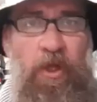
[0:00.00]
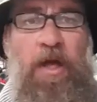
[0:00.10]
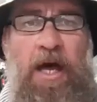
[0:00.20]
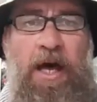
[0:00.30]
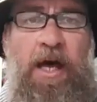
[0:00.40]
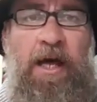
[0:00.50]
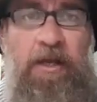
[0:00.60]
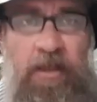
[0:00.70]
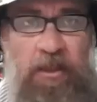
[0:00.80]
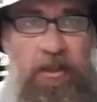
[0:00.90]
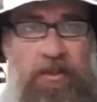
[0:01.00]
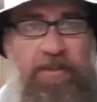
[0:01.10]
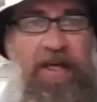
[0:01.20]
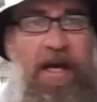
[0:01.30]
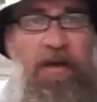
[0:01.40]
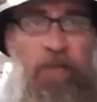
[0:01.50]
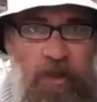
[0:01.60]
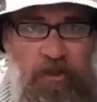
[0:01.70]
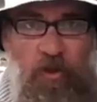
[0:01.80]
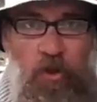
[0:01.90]
Today I
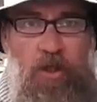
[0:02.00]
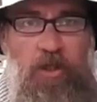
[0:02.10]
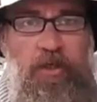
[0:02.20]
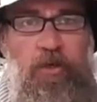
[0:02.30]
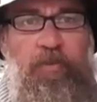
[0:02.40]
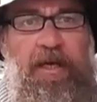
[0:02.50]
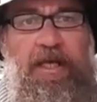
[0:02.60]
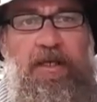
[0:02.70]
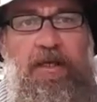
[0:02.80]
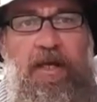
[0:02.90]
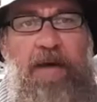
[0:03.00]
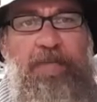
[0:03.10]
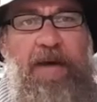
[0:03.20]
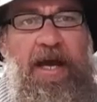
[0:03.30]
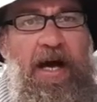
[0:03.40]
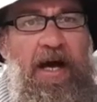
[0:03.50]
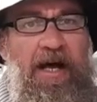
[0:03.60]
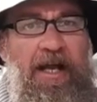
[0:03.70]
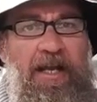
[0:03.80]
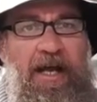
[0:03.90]
want to talk a little bit
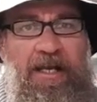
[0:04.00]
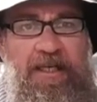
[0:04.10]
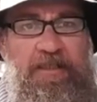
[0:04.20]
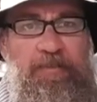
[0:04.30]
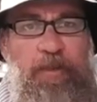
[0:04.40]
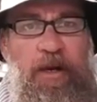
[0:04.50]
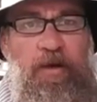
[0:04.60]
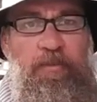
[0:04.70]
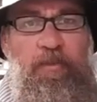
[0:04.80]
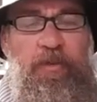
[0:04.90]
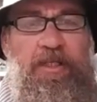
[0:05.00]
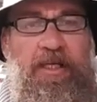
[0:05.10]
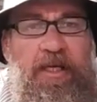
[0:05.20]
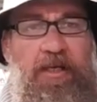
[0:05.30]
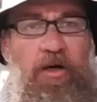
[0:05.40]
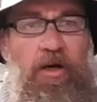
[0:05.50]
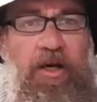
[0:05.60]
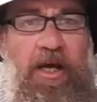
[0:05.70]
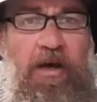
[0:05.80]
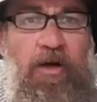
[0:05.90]
about an experiment we did
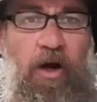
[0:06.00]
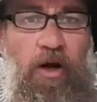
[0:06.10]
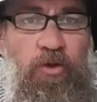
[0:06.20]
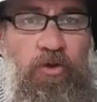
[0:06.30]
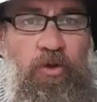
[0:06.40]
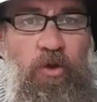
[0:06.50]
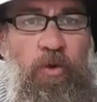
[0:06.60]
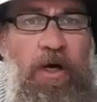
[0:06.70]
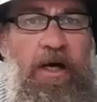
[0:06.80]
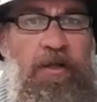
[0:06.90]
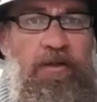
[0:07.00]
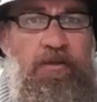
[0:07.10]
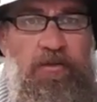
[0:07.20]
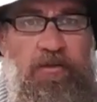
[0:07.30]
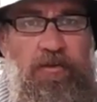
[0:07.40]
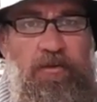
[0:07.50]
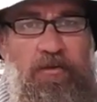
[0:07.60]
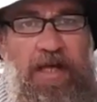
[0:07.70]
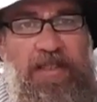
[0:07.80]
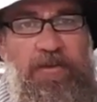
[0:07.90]
on our gold tour
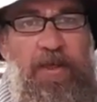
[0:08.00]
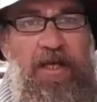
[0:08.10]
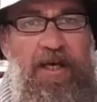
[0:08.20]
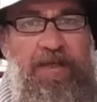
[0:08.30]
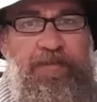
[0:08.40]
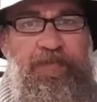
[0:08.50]
last weekend.